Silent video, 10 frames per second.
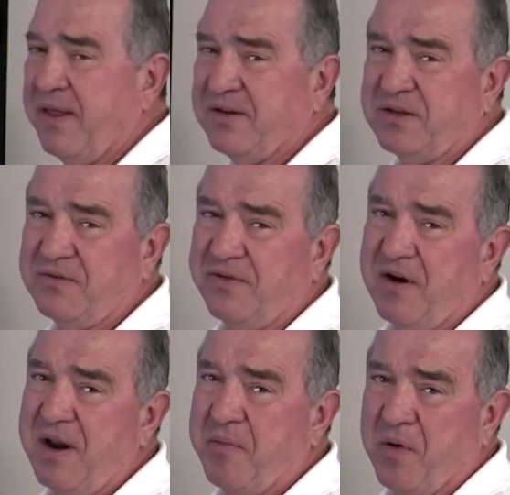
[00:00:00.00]
This is
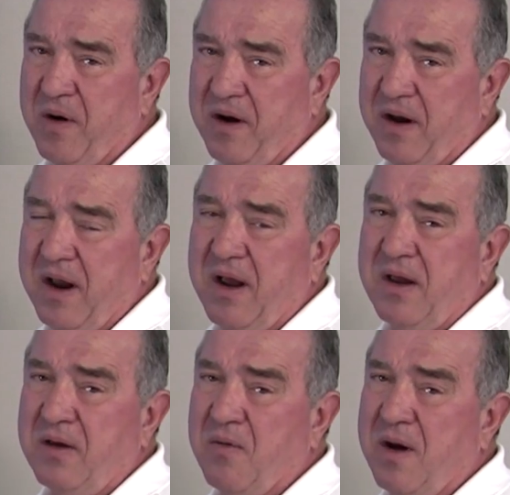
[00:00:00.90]
very important.
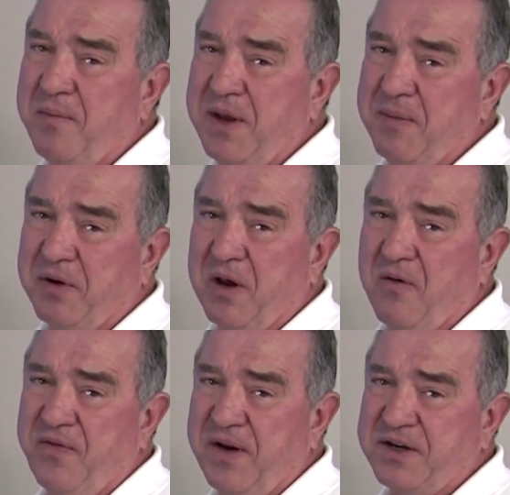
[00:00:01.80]
You want to be below
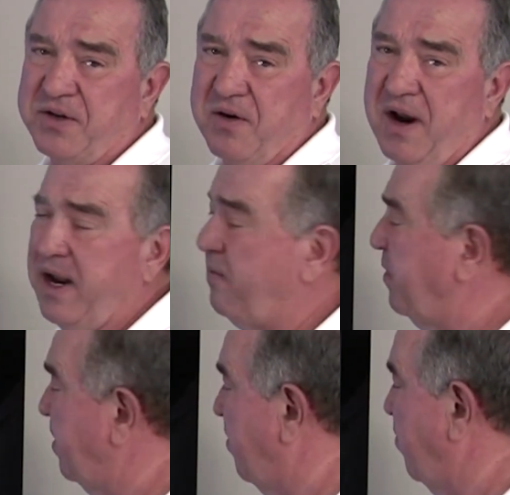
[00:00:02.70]
finished grade
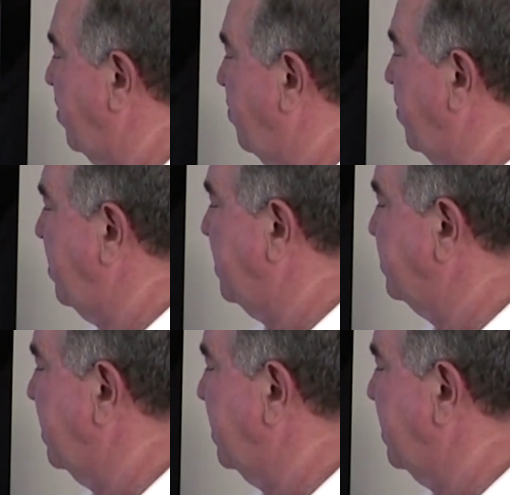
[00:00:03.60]
when you're putting these